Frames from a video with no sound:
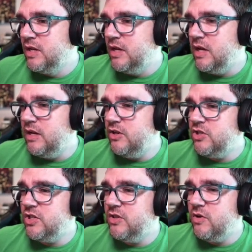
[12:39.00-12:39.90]
In
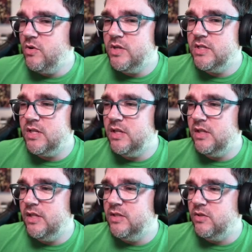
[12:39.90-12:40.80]
addition, there is
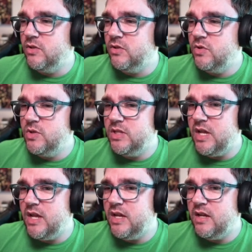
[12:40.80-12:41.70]
little to
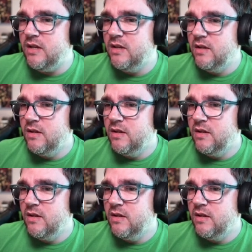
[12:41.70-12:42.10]
say.